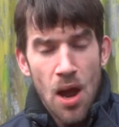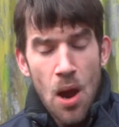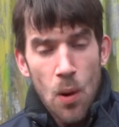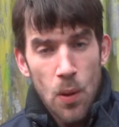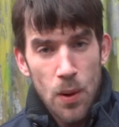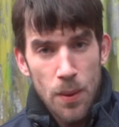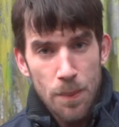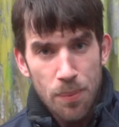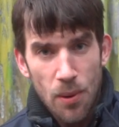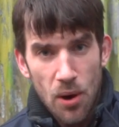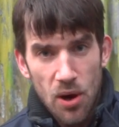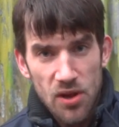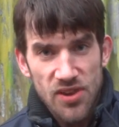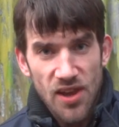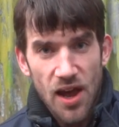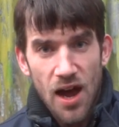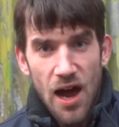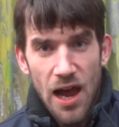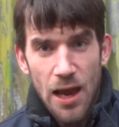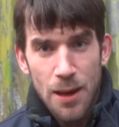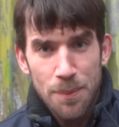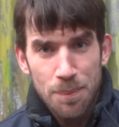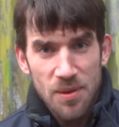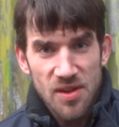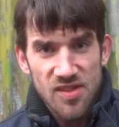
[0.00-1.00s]
We bought the
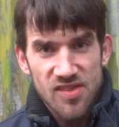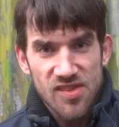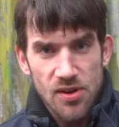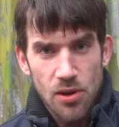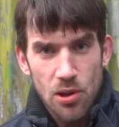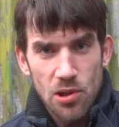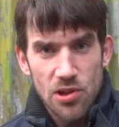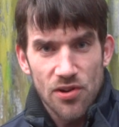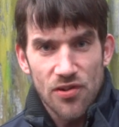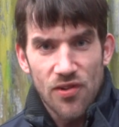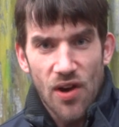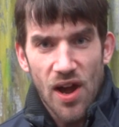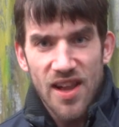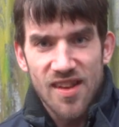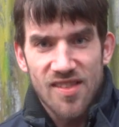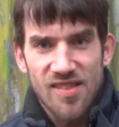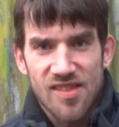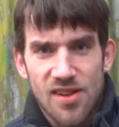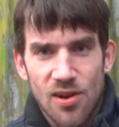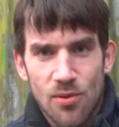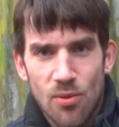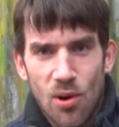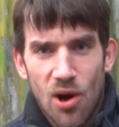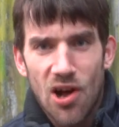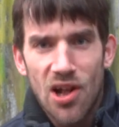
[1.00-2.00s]
hype and sold the rights
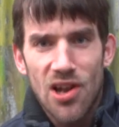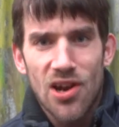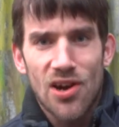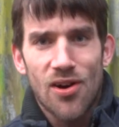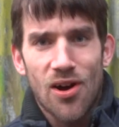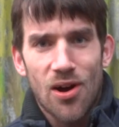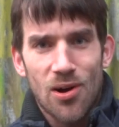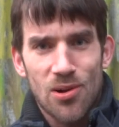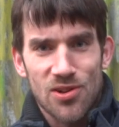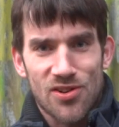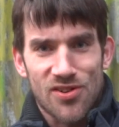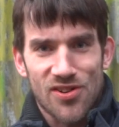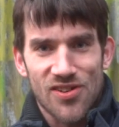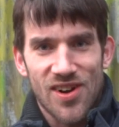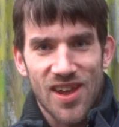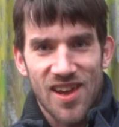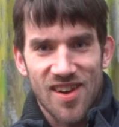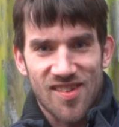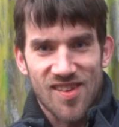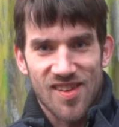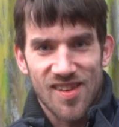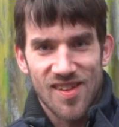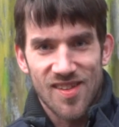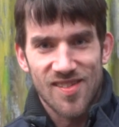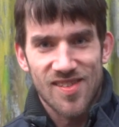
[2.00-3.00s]
to all our old
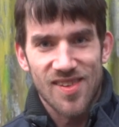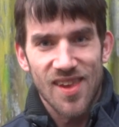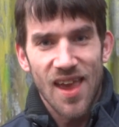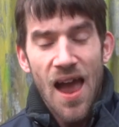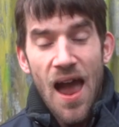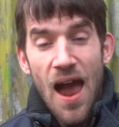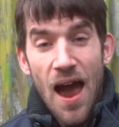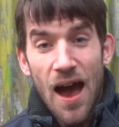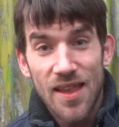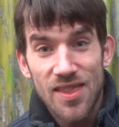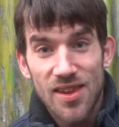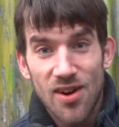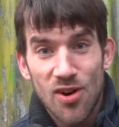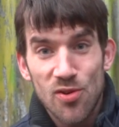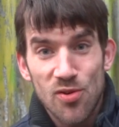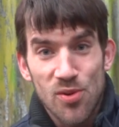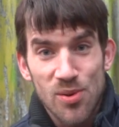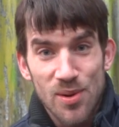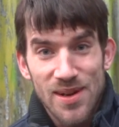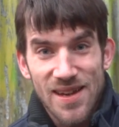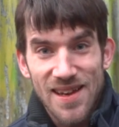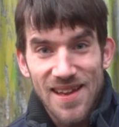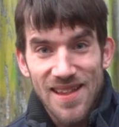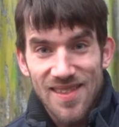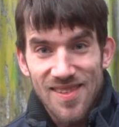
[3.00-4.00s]
traditions. And those
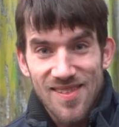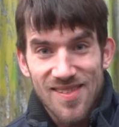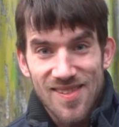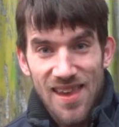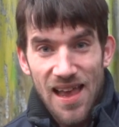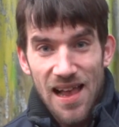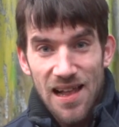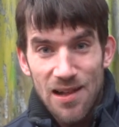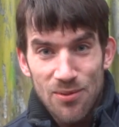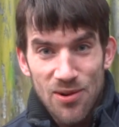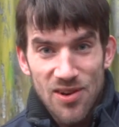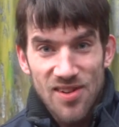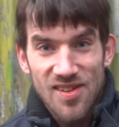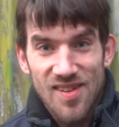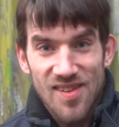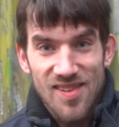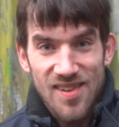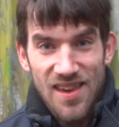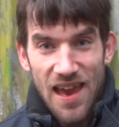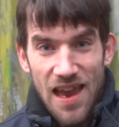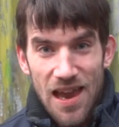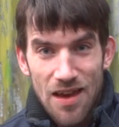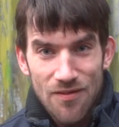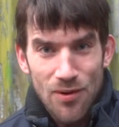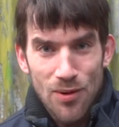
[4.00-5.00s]
we didn't sell, we just
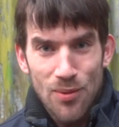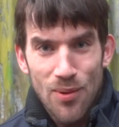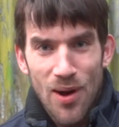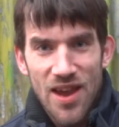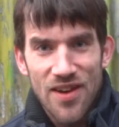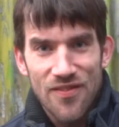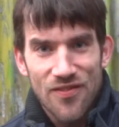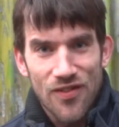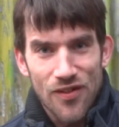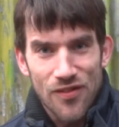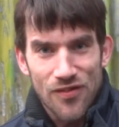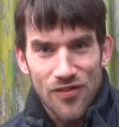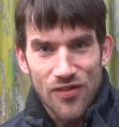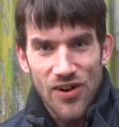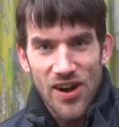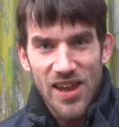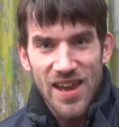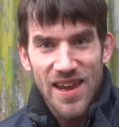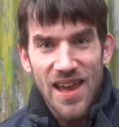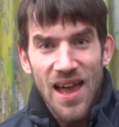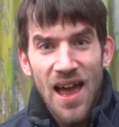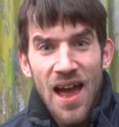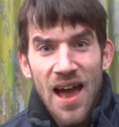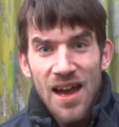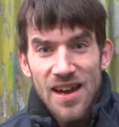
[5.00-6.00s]
gave away for
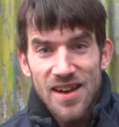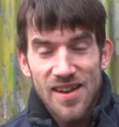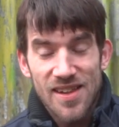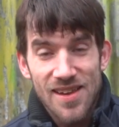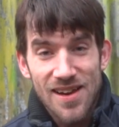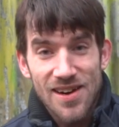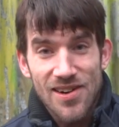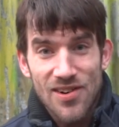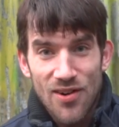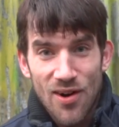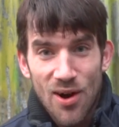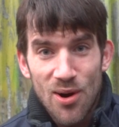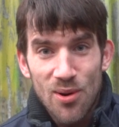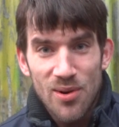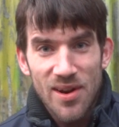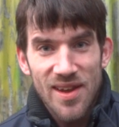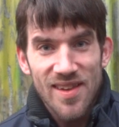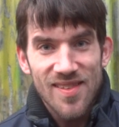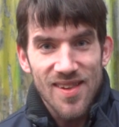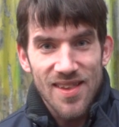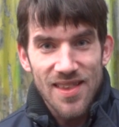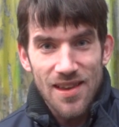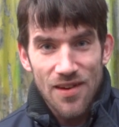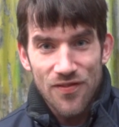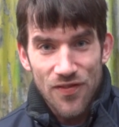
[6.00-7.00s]
free to the
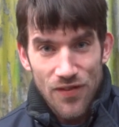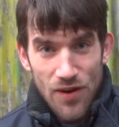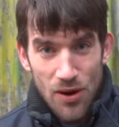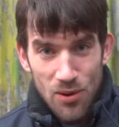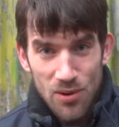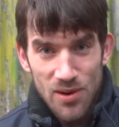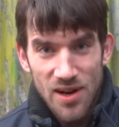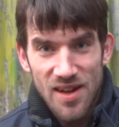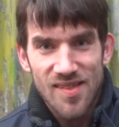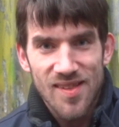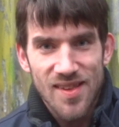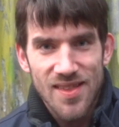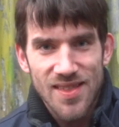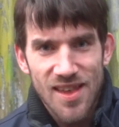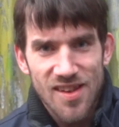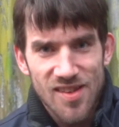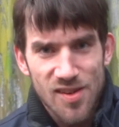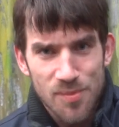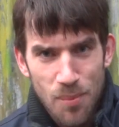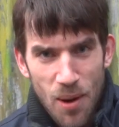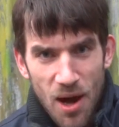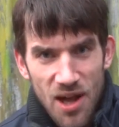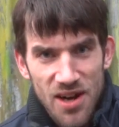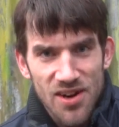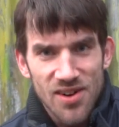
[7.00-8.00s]
cronies and the phonies in this
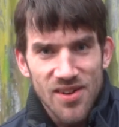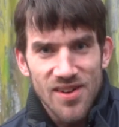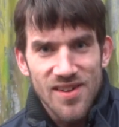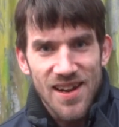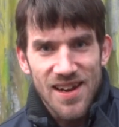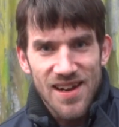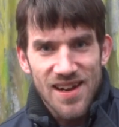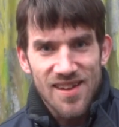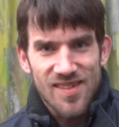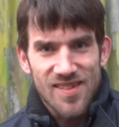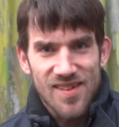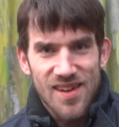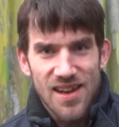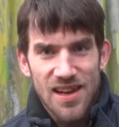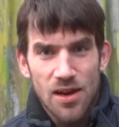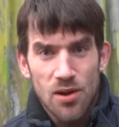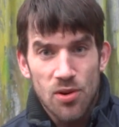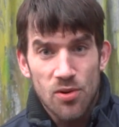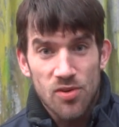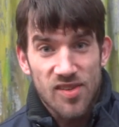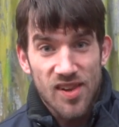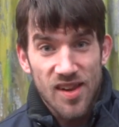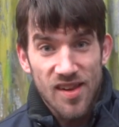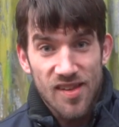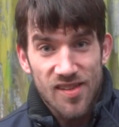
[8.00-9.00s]
modern dynasty who
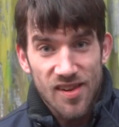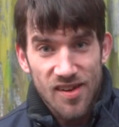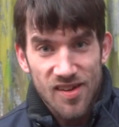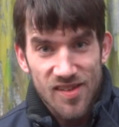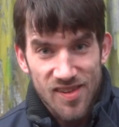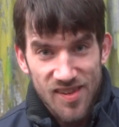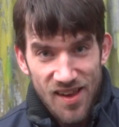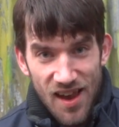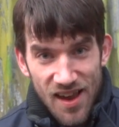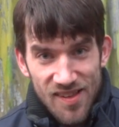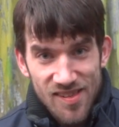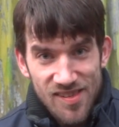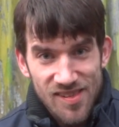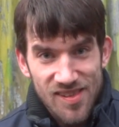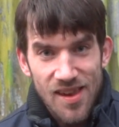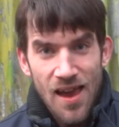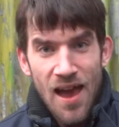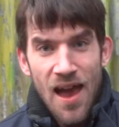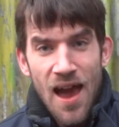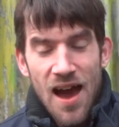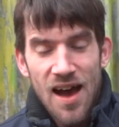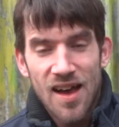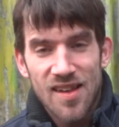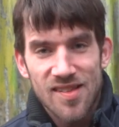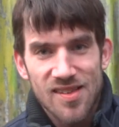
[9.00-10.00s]
see success
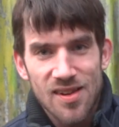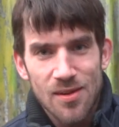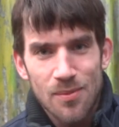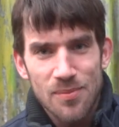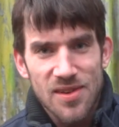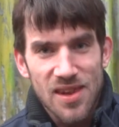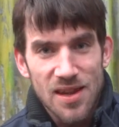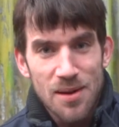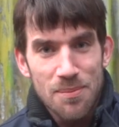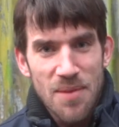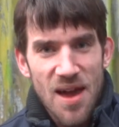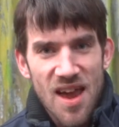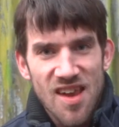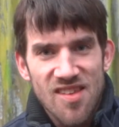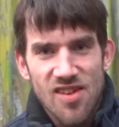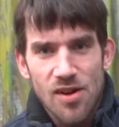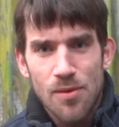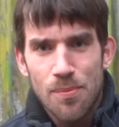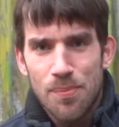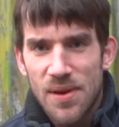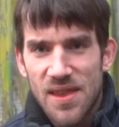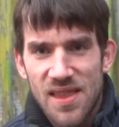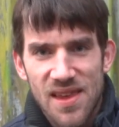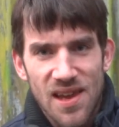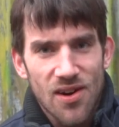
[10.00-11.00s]
as something
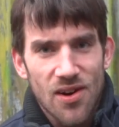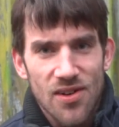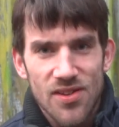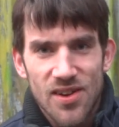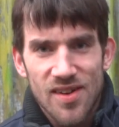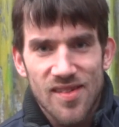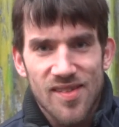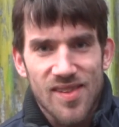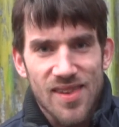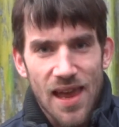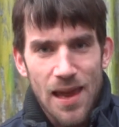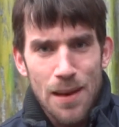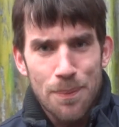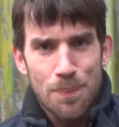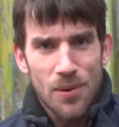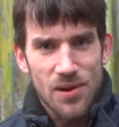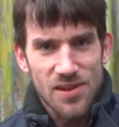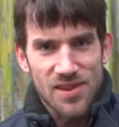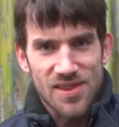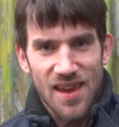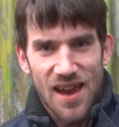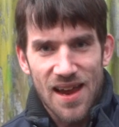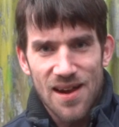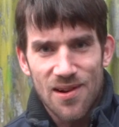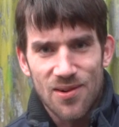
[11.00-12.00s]
measured by the others they
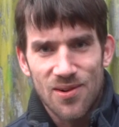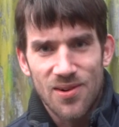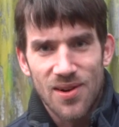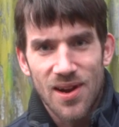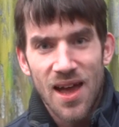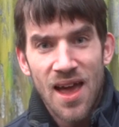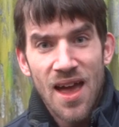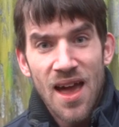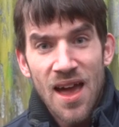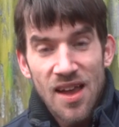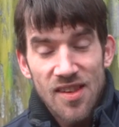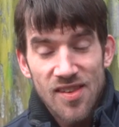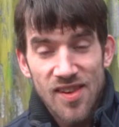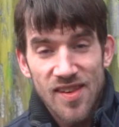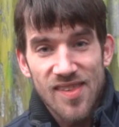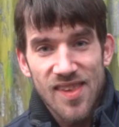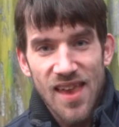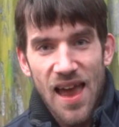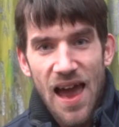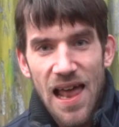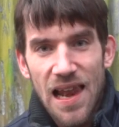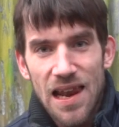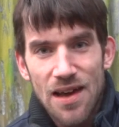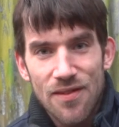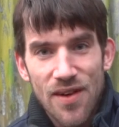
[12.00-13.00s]
put down just to
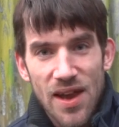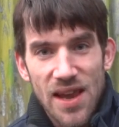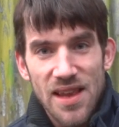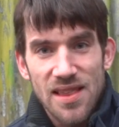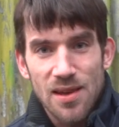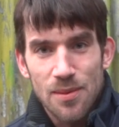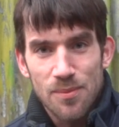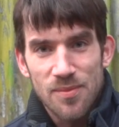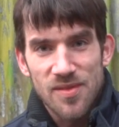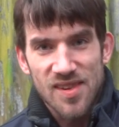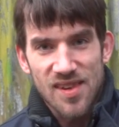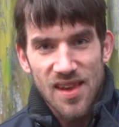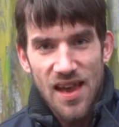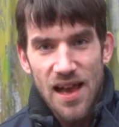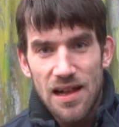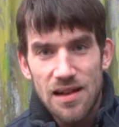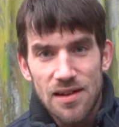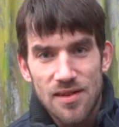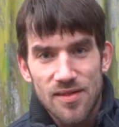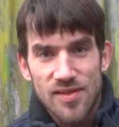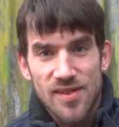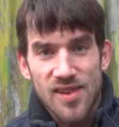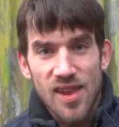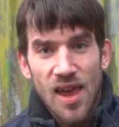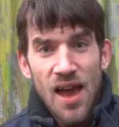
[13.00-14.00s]
elevate
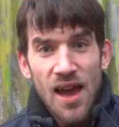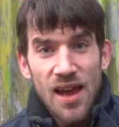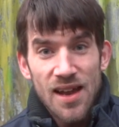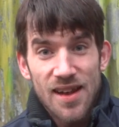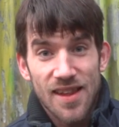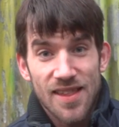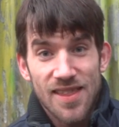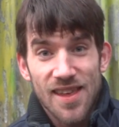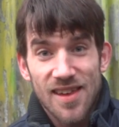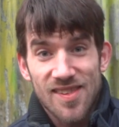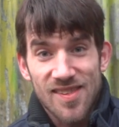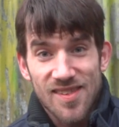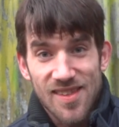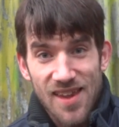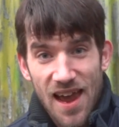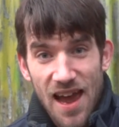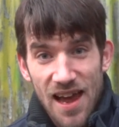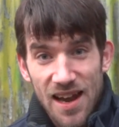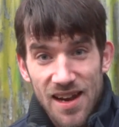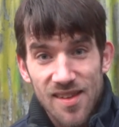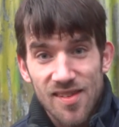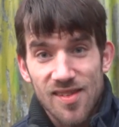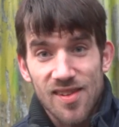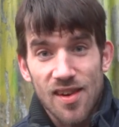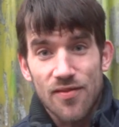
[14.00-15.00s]
themselves to the
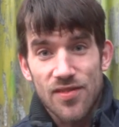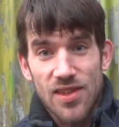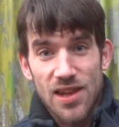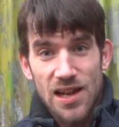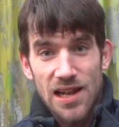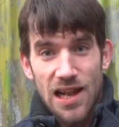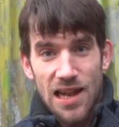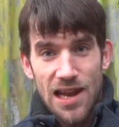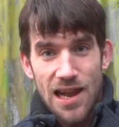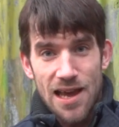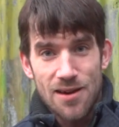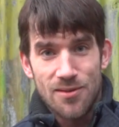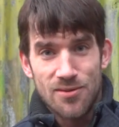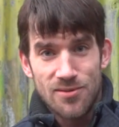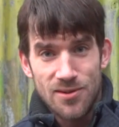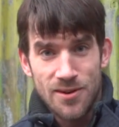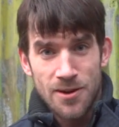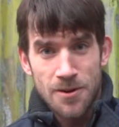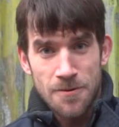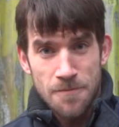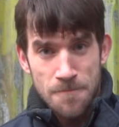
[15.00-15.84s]
status of the clown.